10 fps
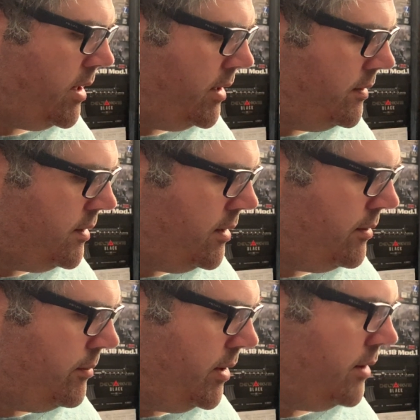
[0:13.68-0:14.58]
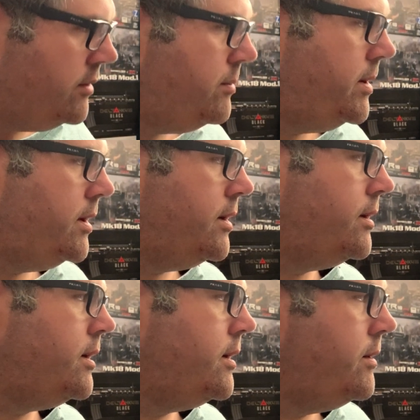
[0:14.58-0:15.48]
and we're going to be
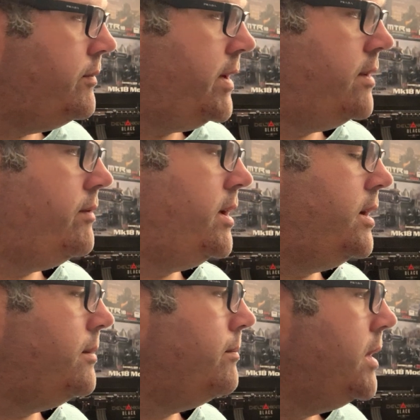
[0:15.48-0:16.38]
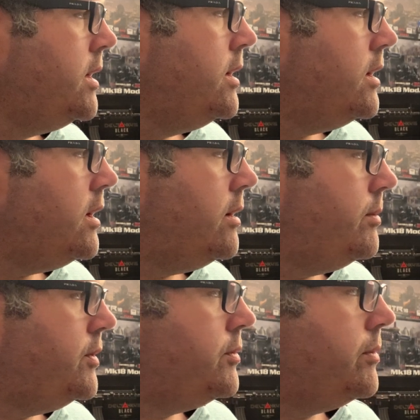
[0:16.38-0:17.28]
effectively,
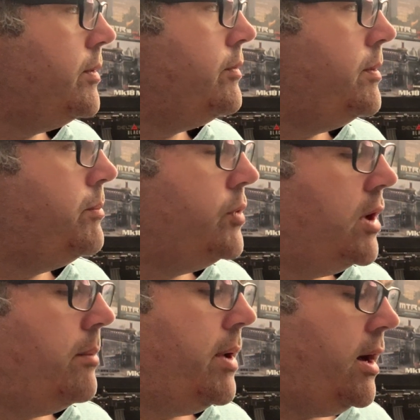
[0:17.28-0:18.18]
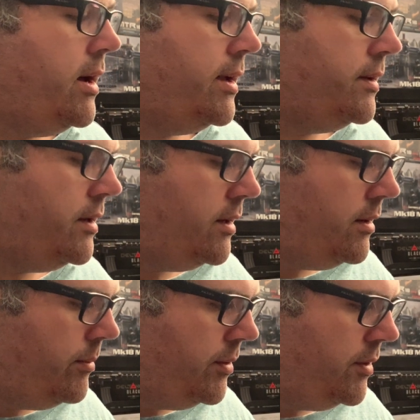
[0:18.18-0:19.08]
we just obviously took it apart and
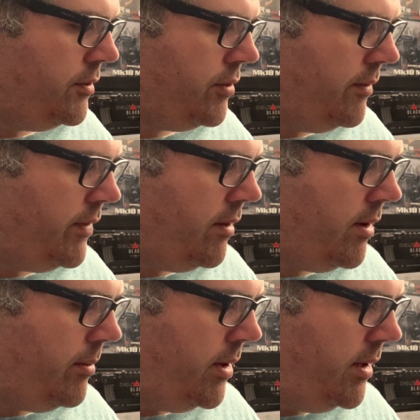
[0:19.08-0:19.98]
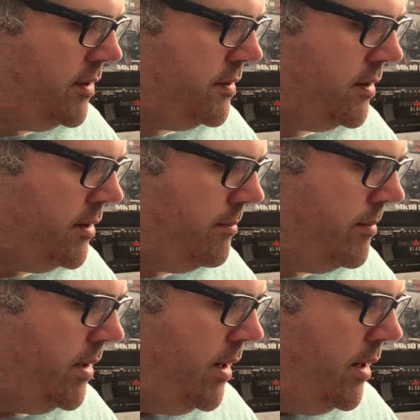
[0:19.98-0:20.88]
wanted to try and figure out
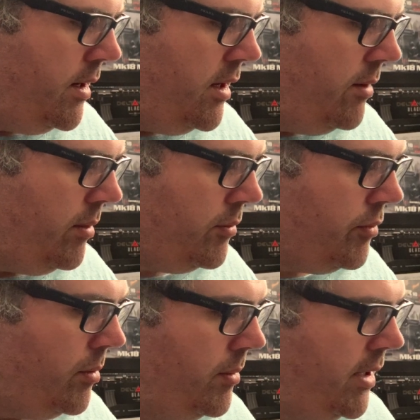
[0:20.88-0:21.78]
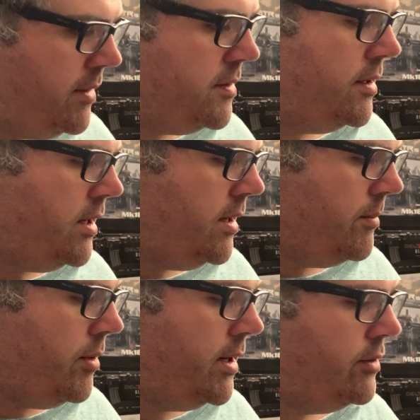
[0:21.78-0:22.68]
what was wrong with it.
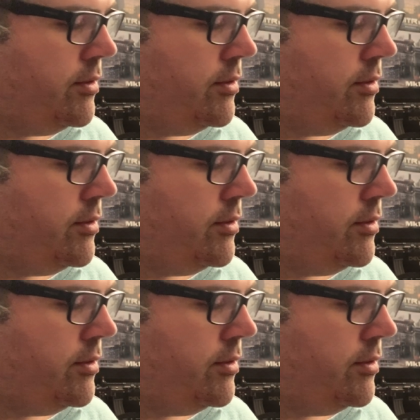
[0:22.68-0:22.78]
Quite an